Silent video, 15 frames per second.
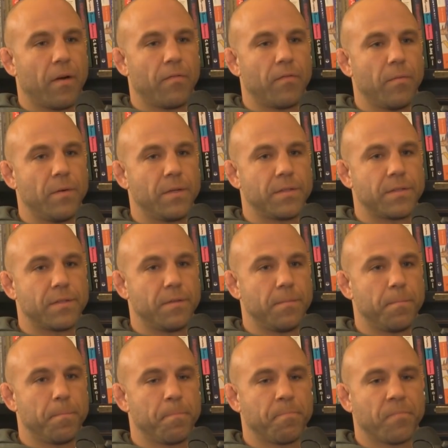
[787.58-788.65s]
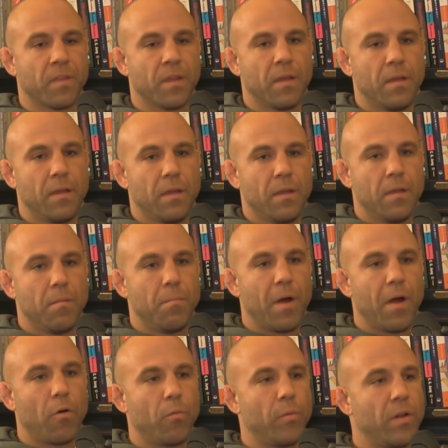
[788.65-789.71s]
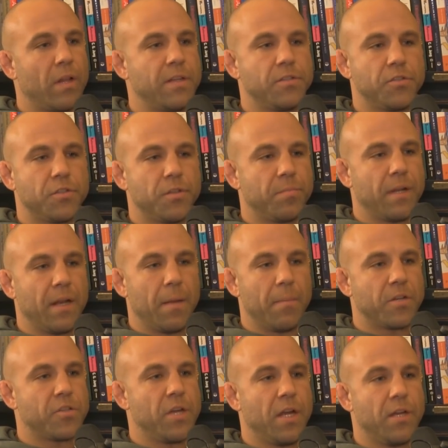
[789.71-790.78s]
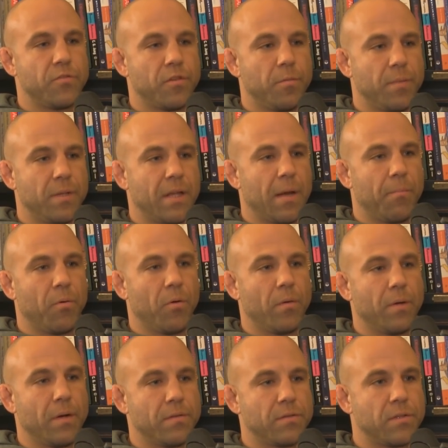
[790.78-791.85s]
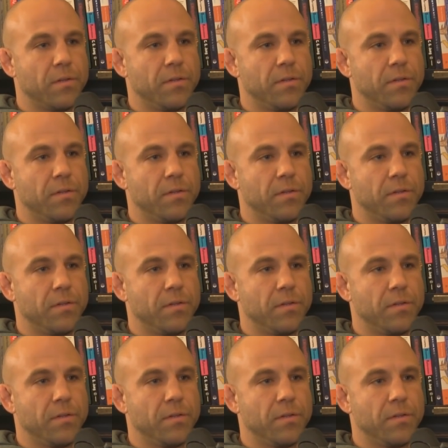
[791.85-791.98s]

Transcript: far from us and my whole relationship dynamic changed with him at that point when i was